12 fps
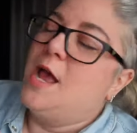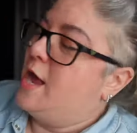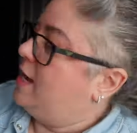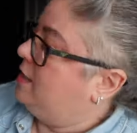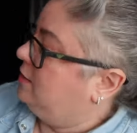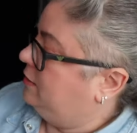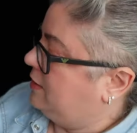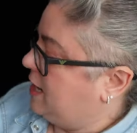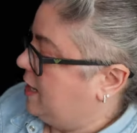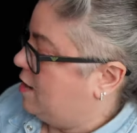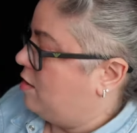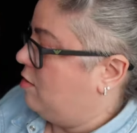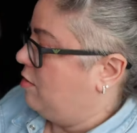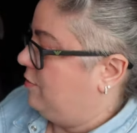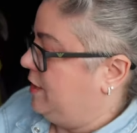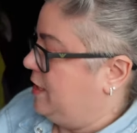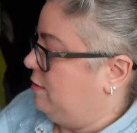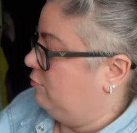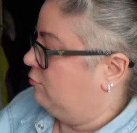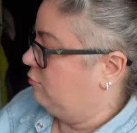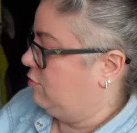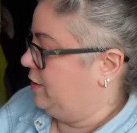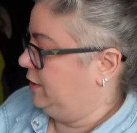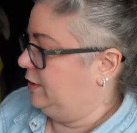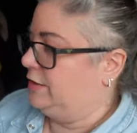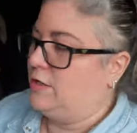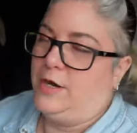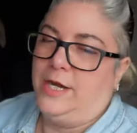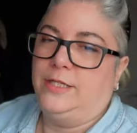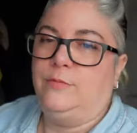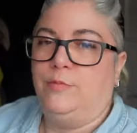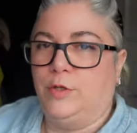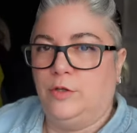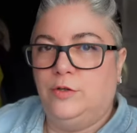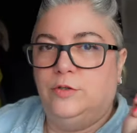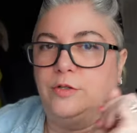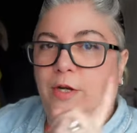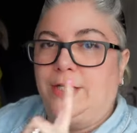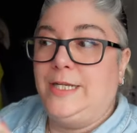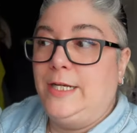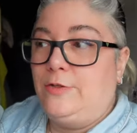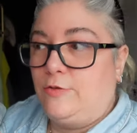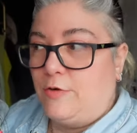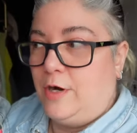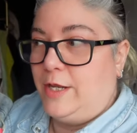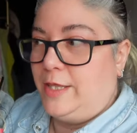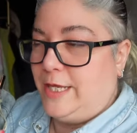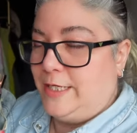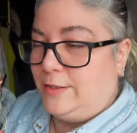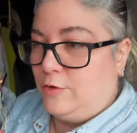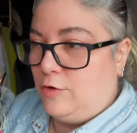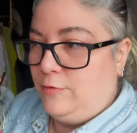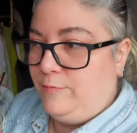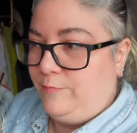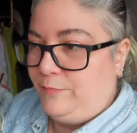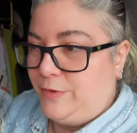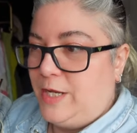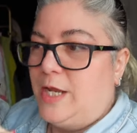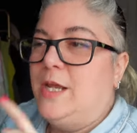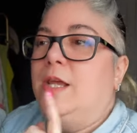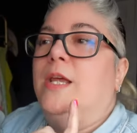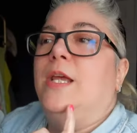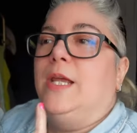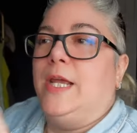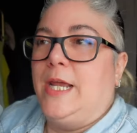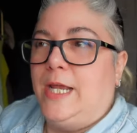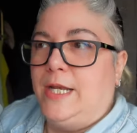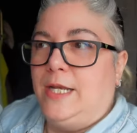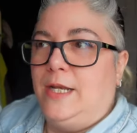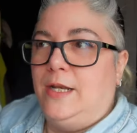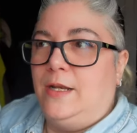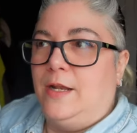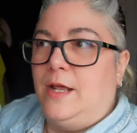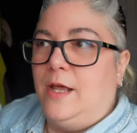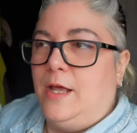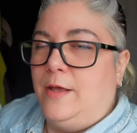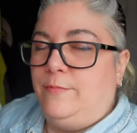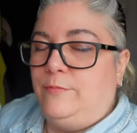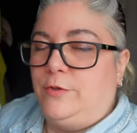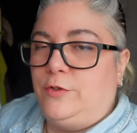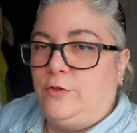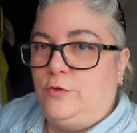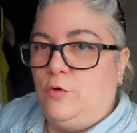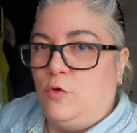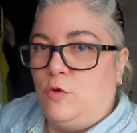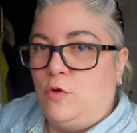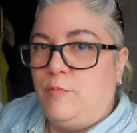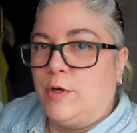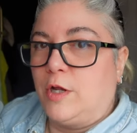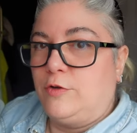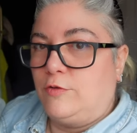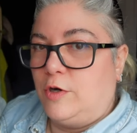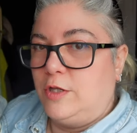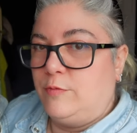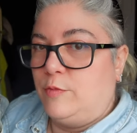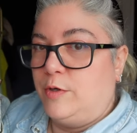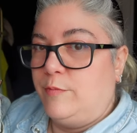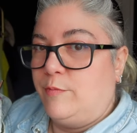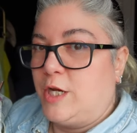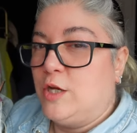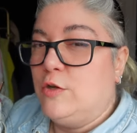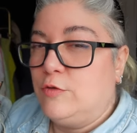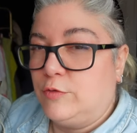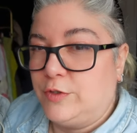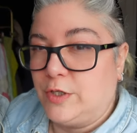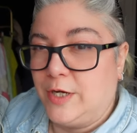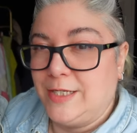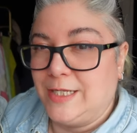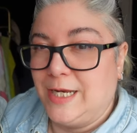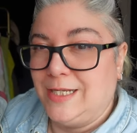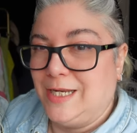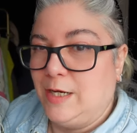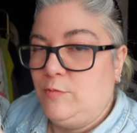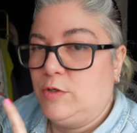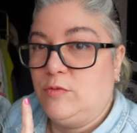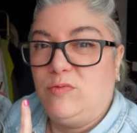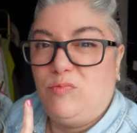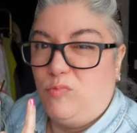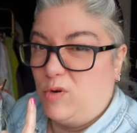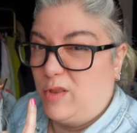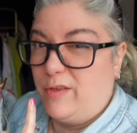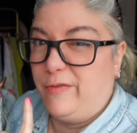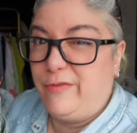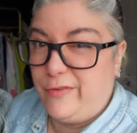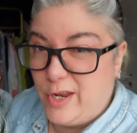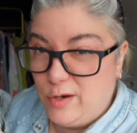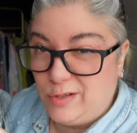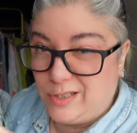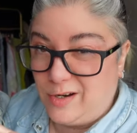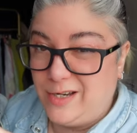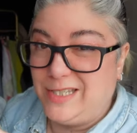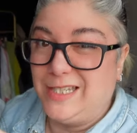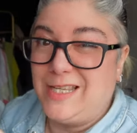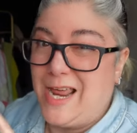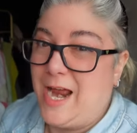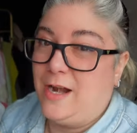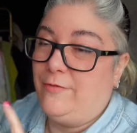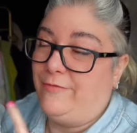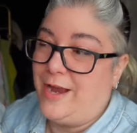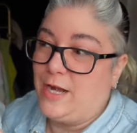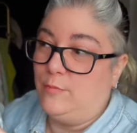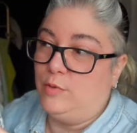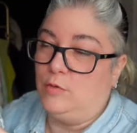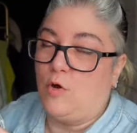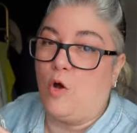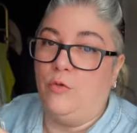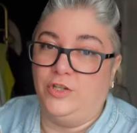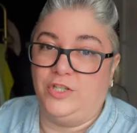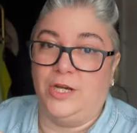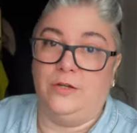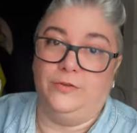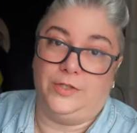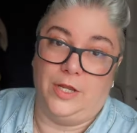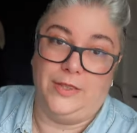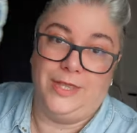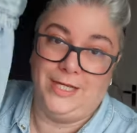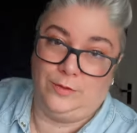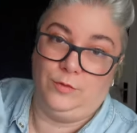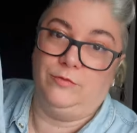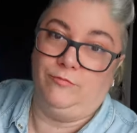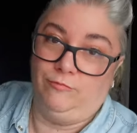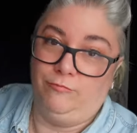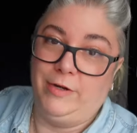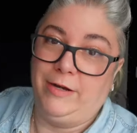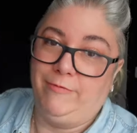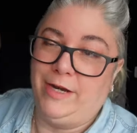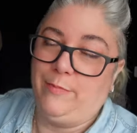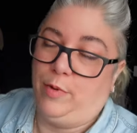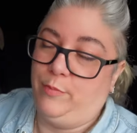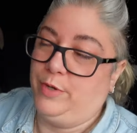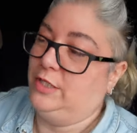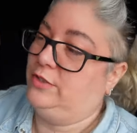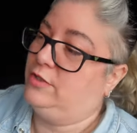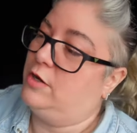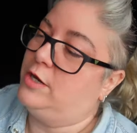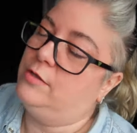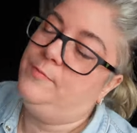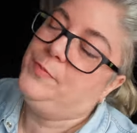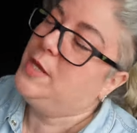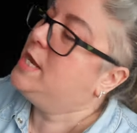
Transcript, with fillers: and they are the right size because I did try these on in um, store, but I tried them on in my usual size eighteen, which was one of the few sizes they had available on the shelves. So this was really, really popular style,